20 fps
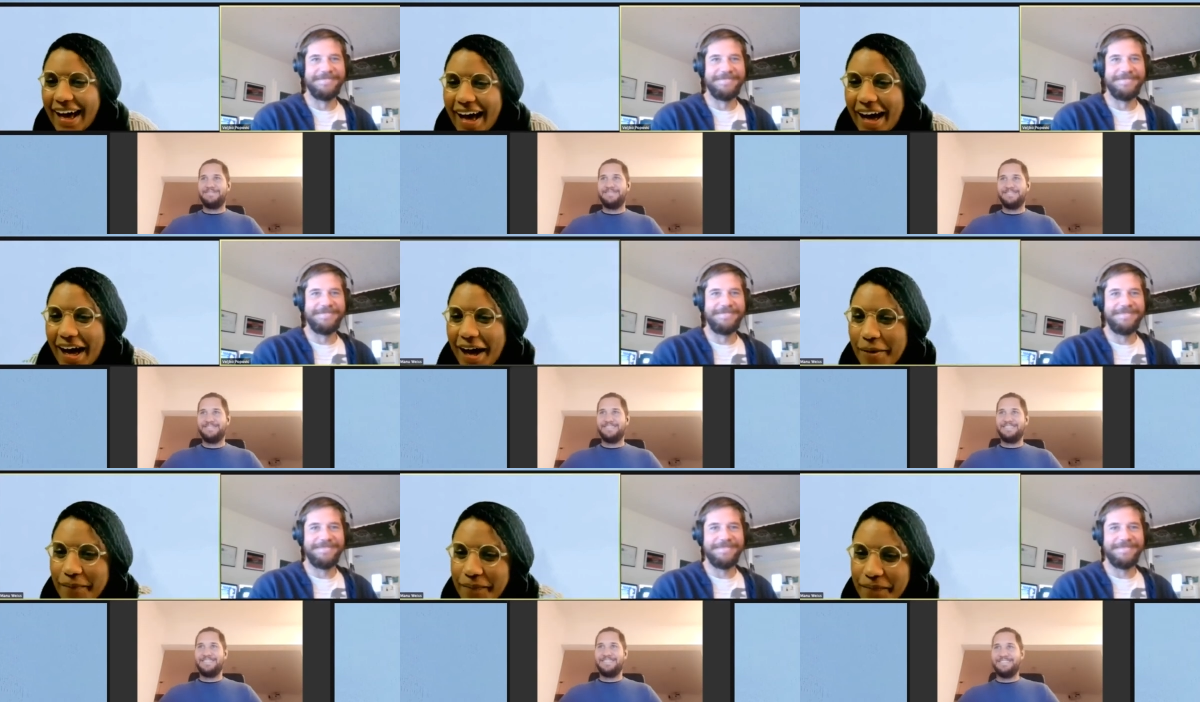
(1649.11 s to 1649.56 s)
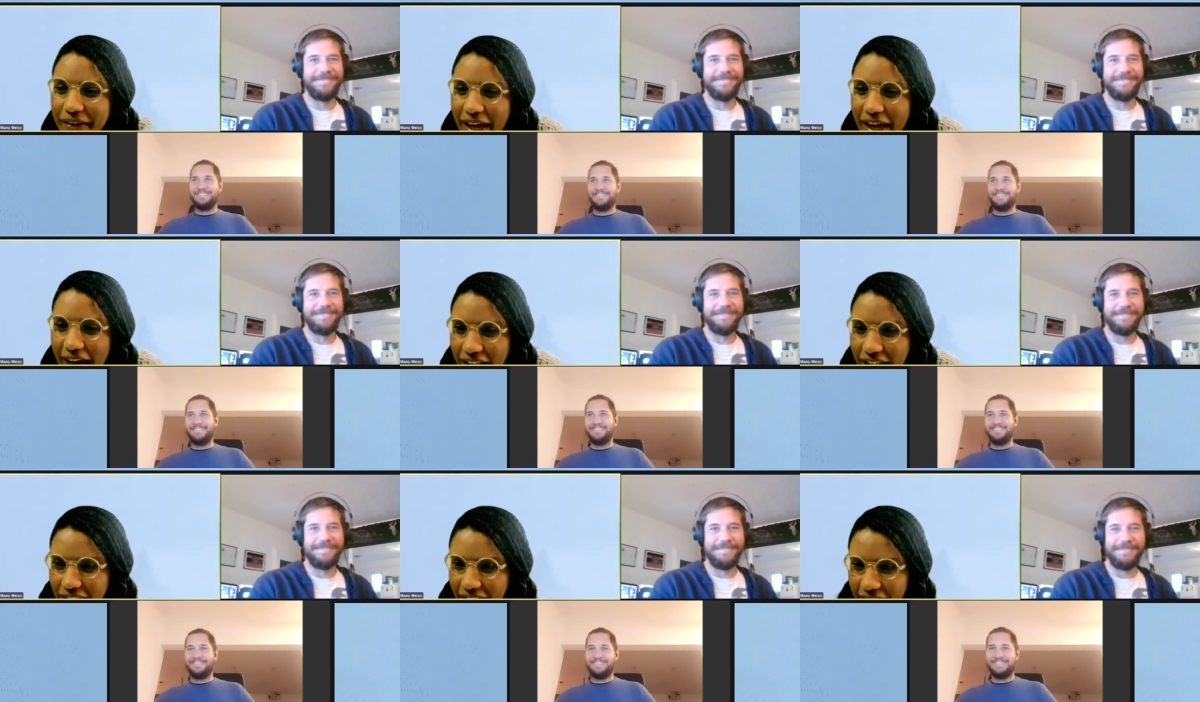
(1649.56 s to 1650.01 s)

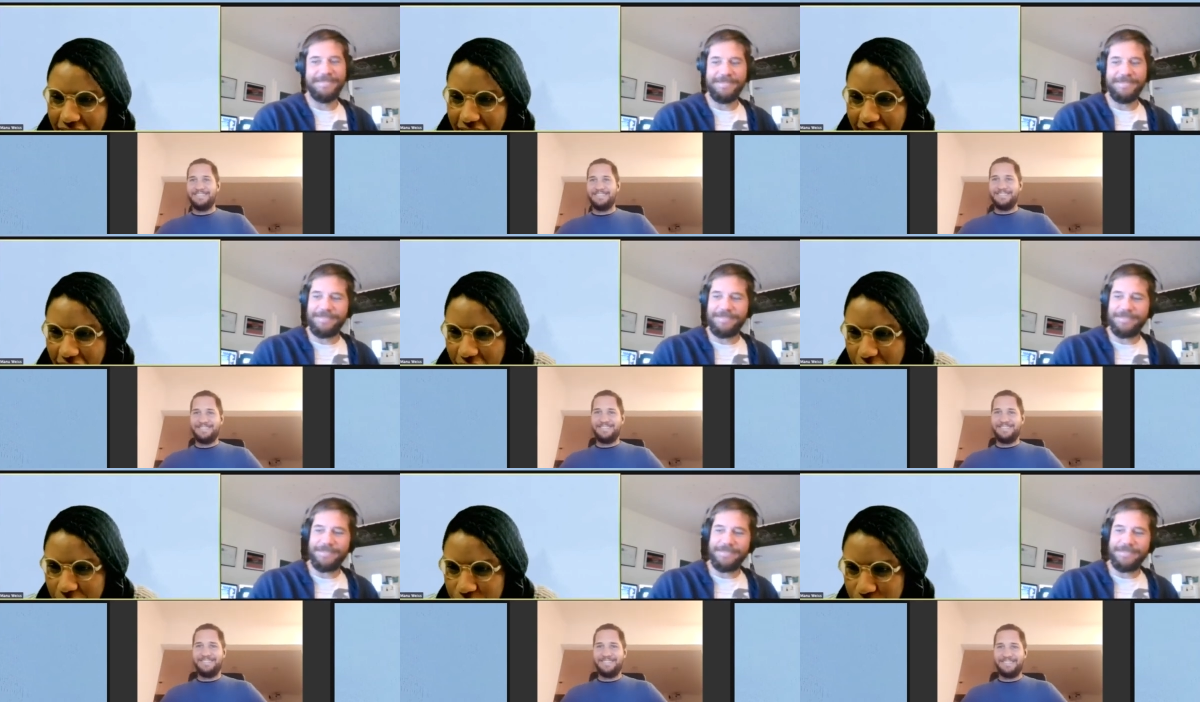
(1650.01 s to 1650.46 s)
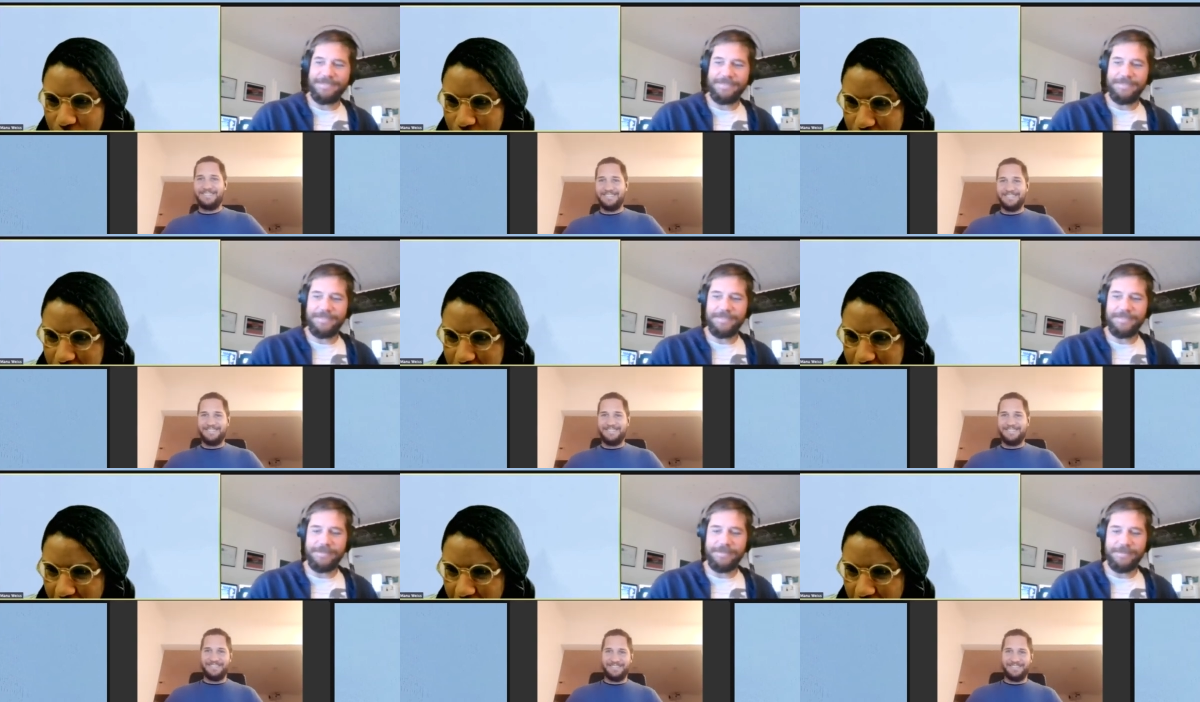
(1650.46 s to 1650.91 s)
Speaker 1: Um, I like how
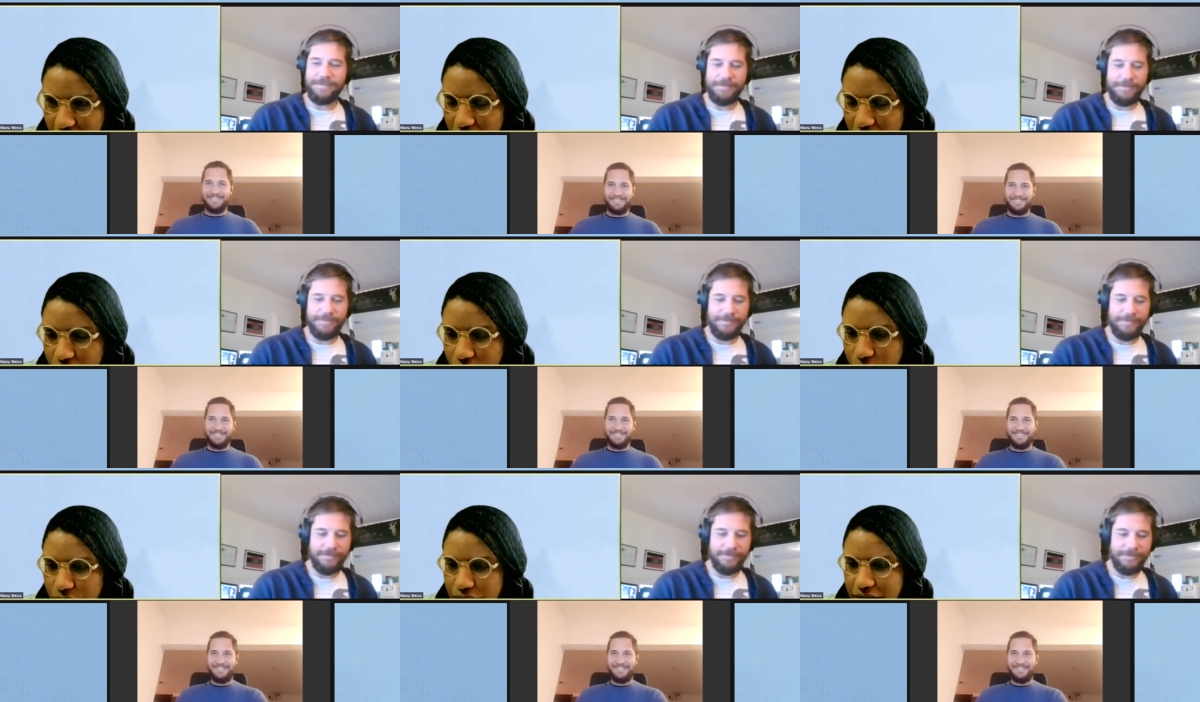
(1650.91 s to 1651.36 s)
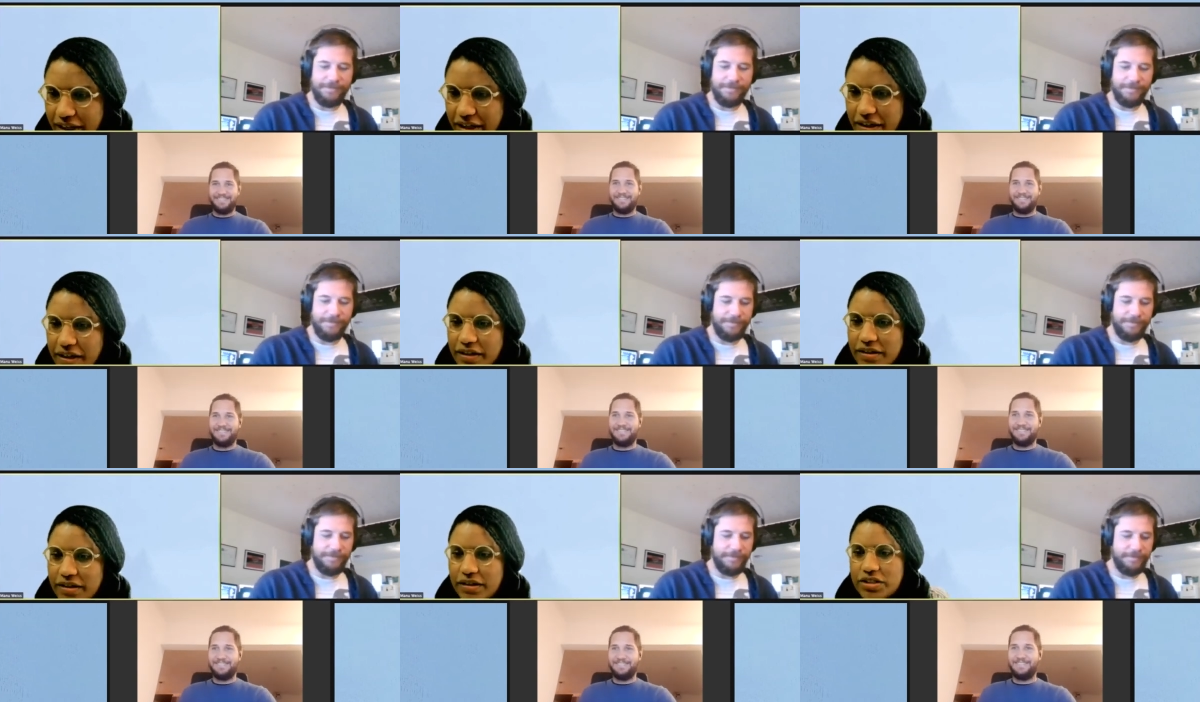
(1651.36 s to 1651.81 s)
you take new
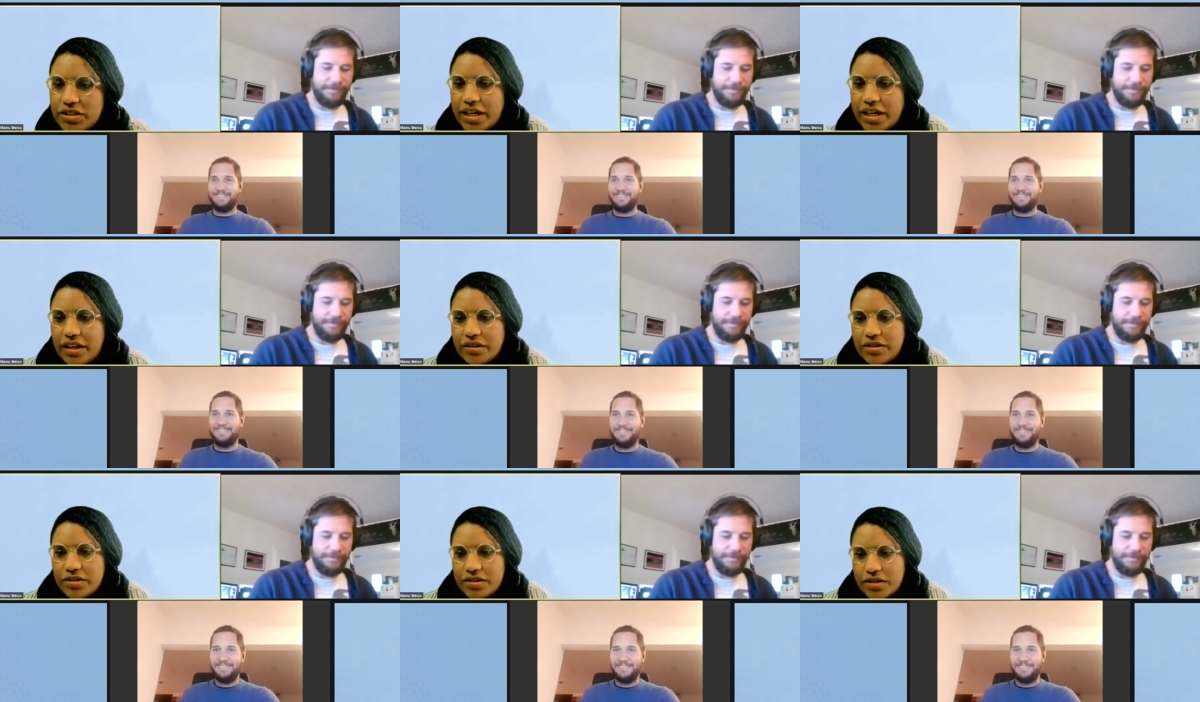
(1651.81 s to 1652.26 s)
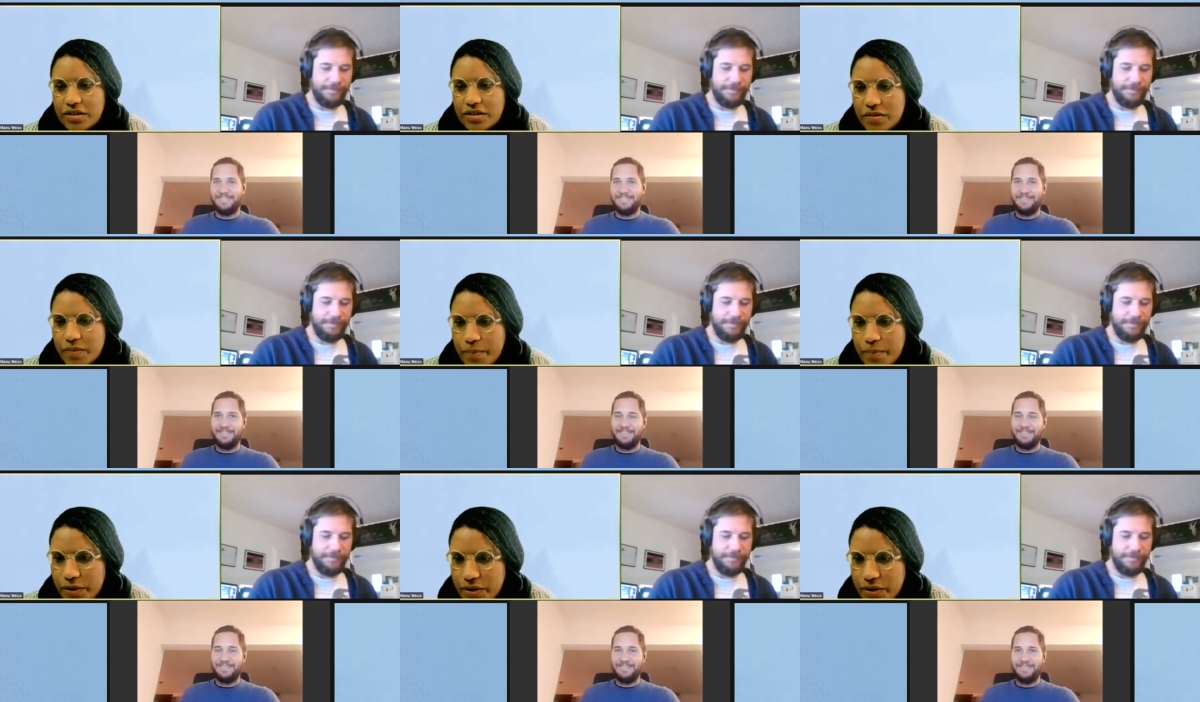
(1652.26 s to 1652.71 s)
technical
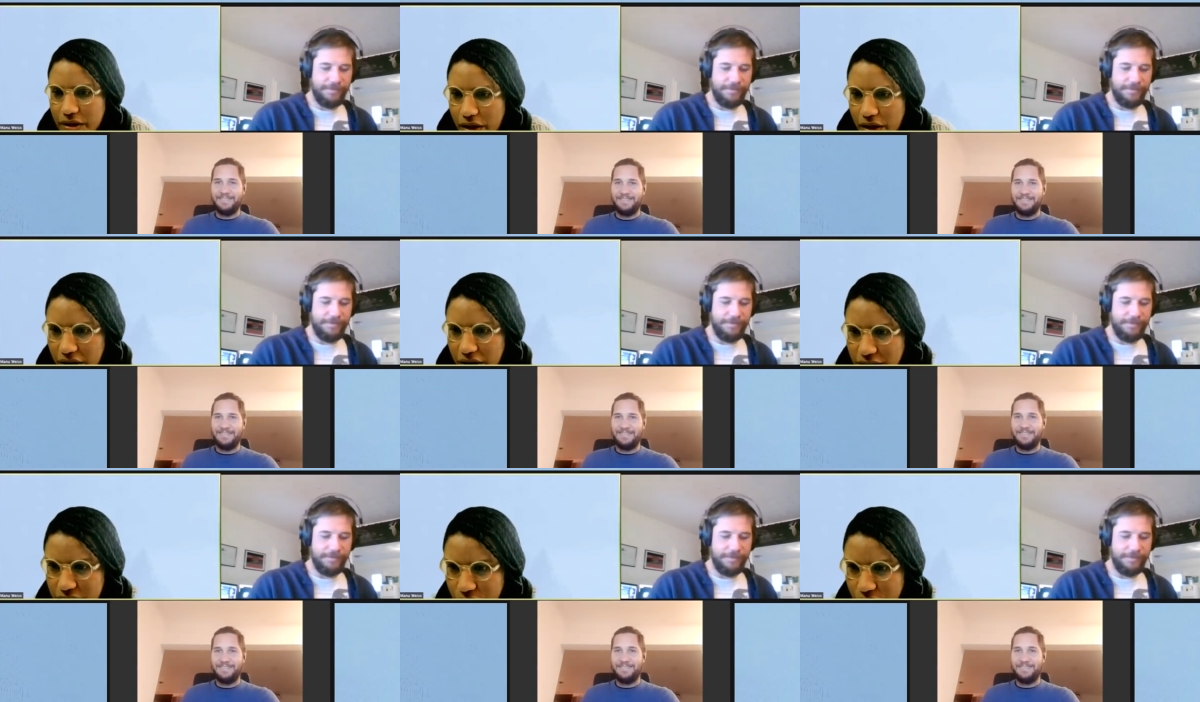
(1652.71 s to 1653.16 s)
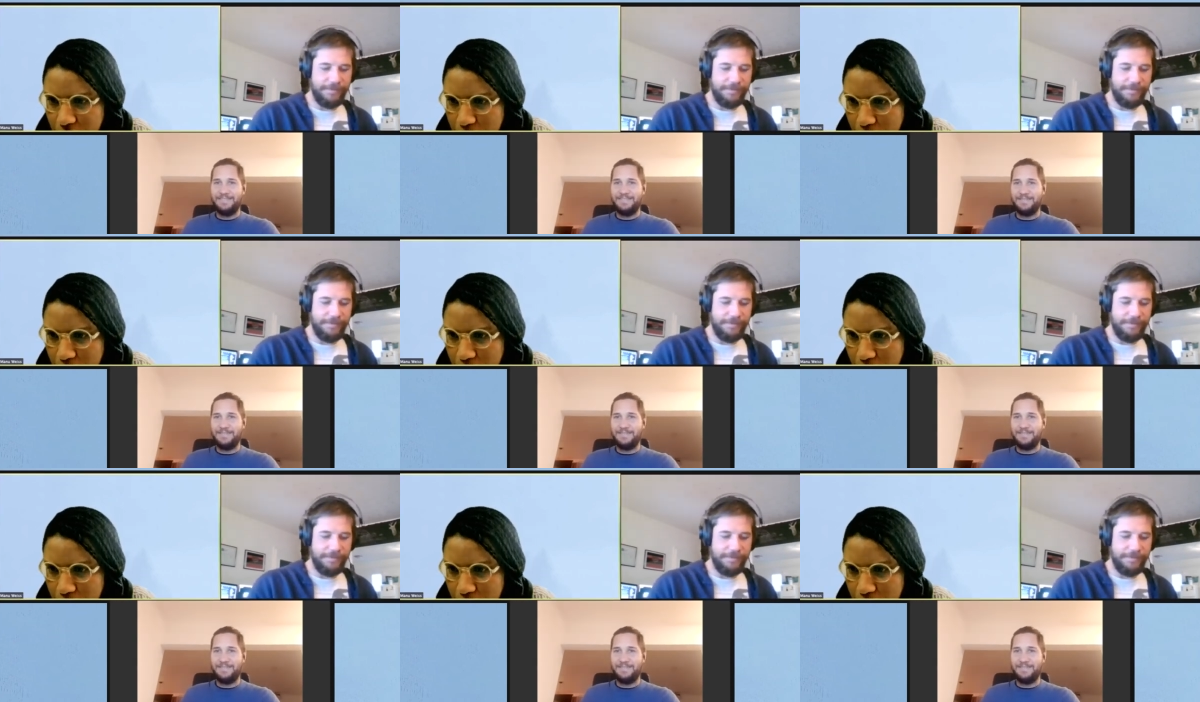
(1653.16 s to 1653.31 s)
challenges, but also